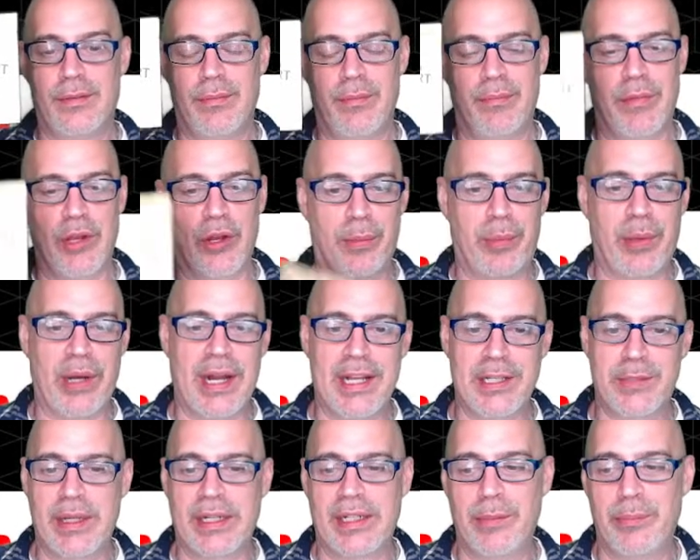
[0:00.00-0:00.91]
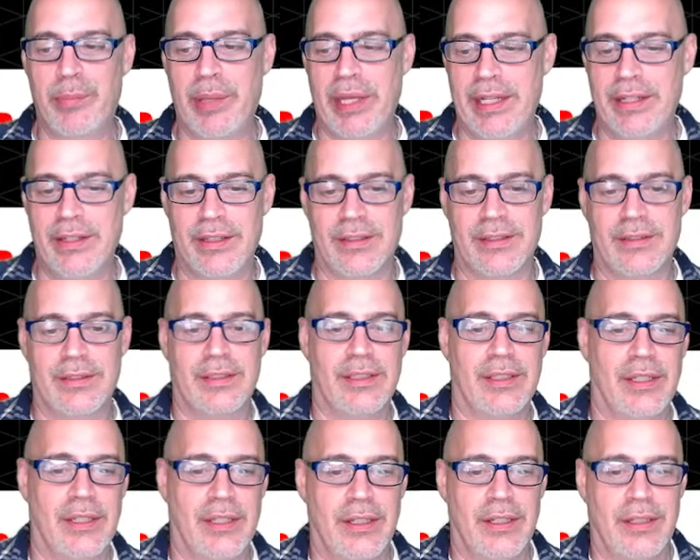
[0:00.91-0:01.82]
Miller Prospecting Paydirt.
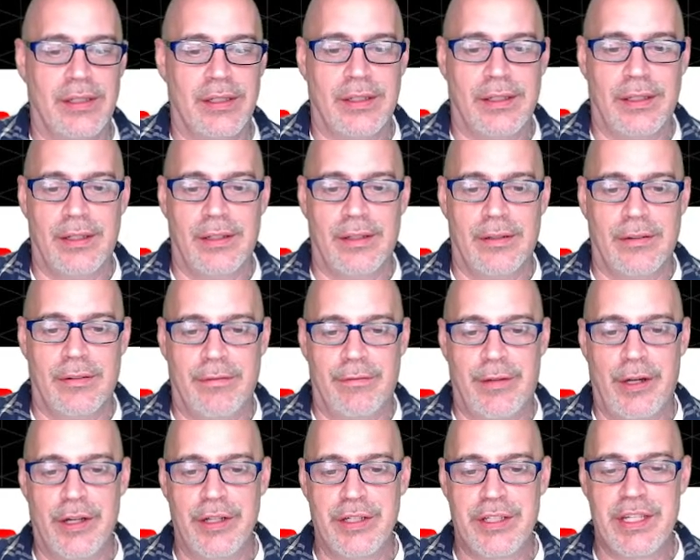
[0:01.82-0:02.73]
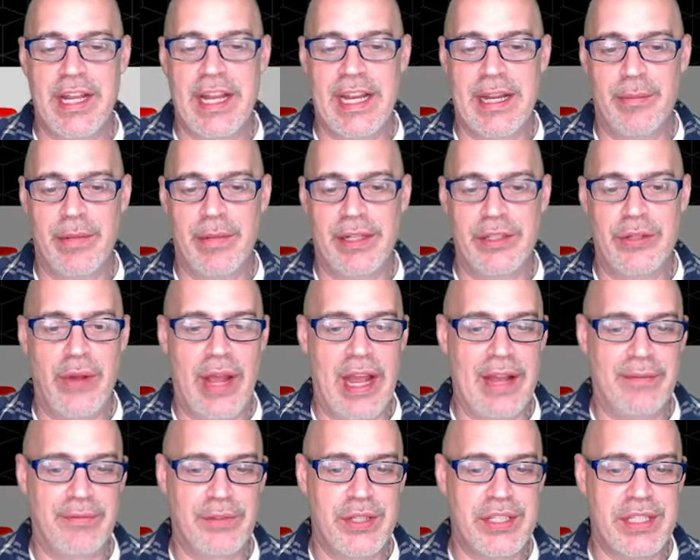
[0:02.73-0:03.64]
First name, and you
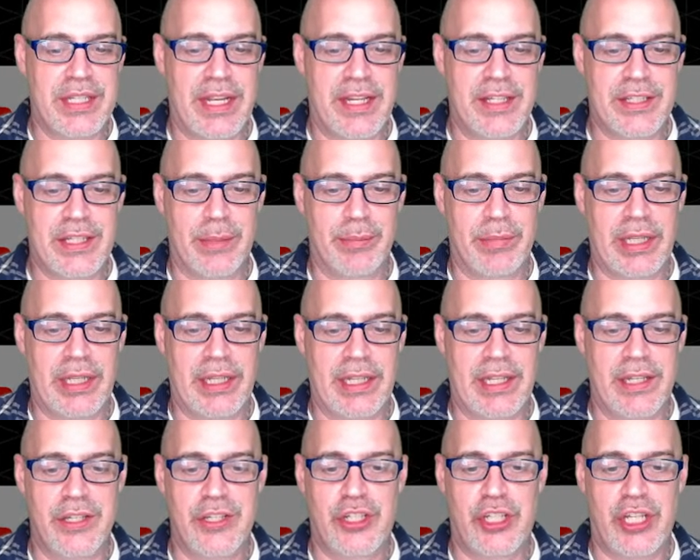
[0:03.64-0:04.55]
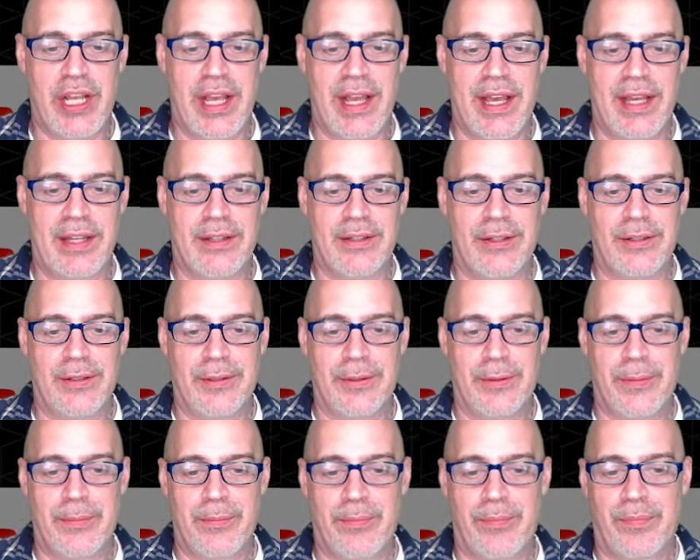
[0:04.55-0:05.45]
have to say something in chat
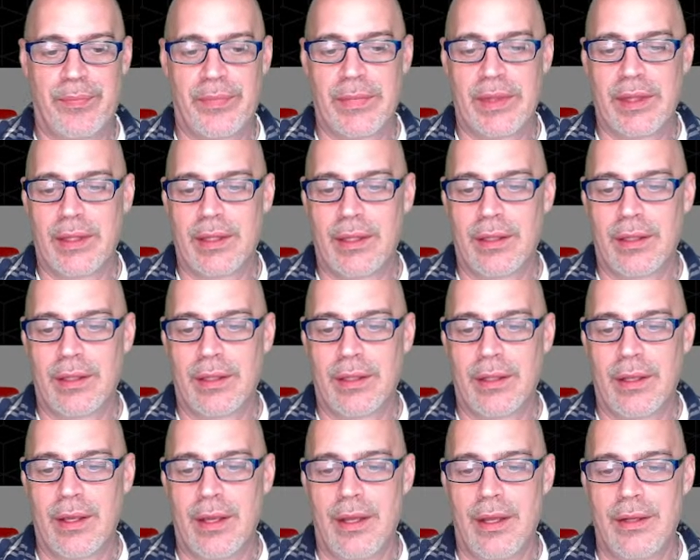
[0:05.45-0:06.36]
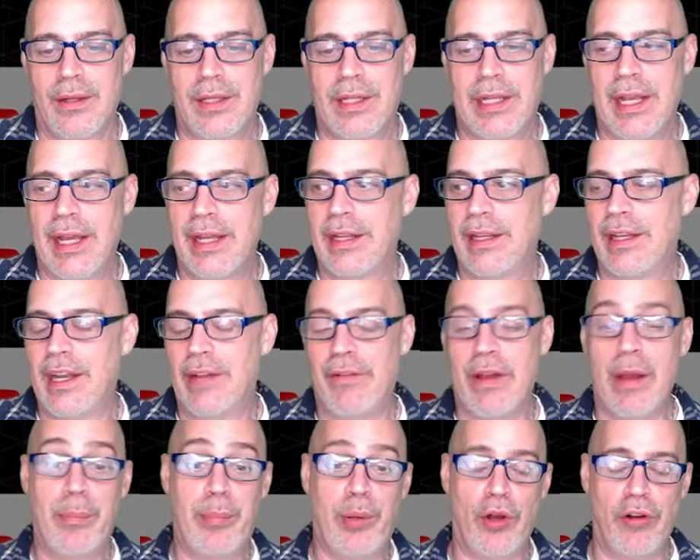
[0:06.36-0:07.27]
to get it. And if
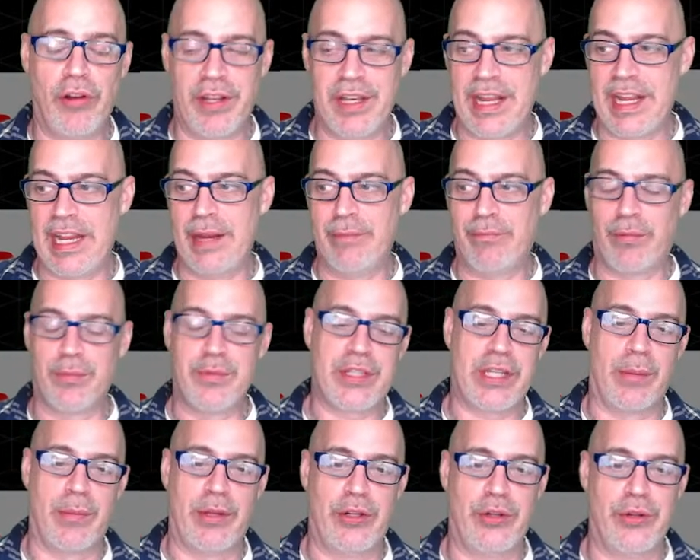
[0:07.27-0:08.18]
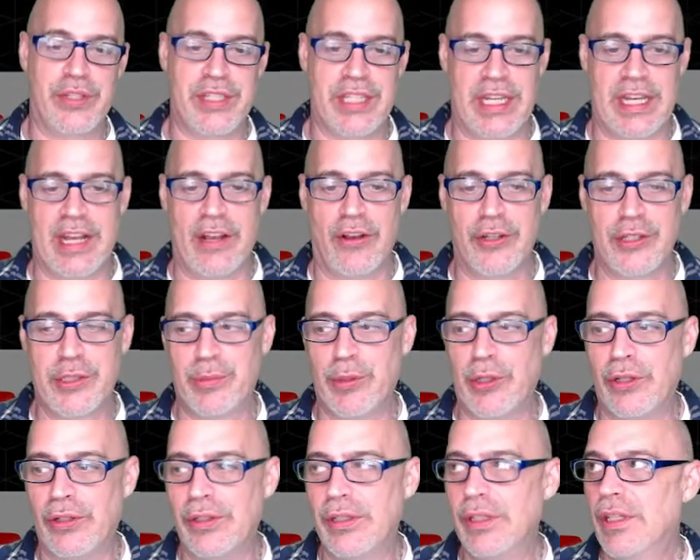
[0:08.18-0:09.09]
I pull a name from somebody who's
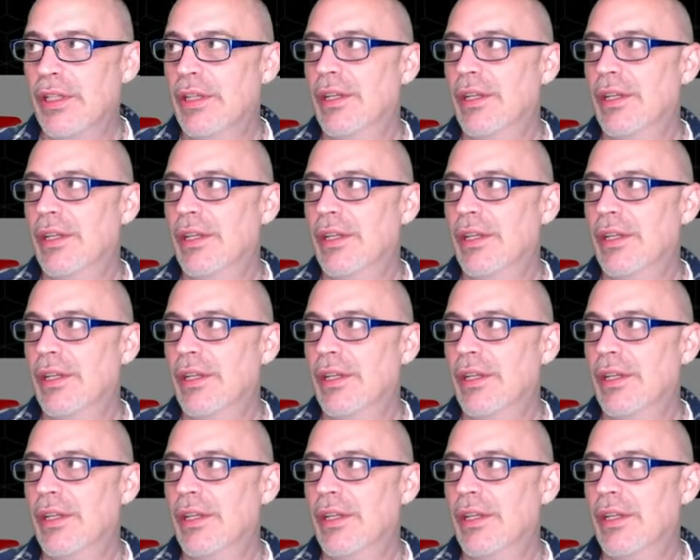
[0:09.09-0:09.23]
ineligible,